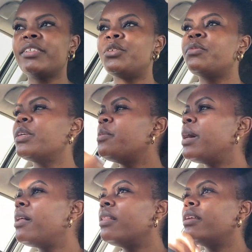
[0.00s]
are doing really
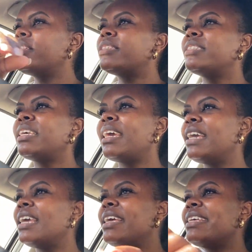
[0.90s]
well.
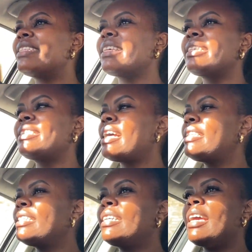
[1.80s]
Today is
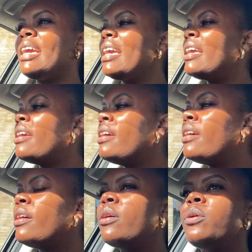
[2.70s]
Saturday.
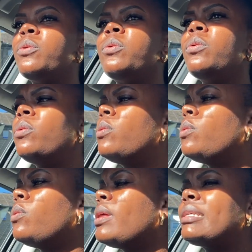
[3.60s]

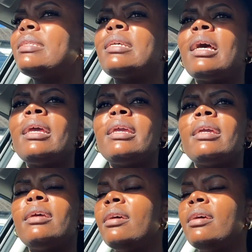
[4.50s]
Oh, that's tight.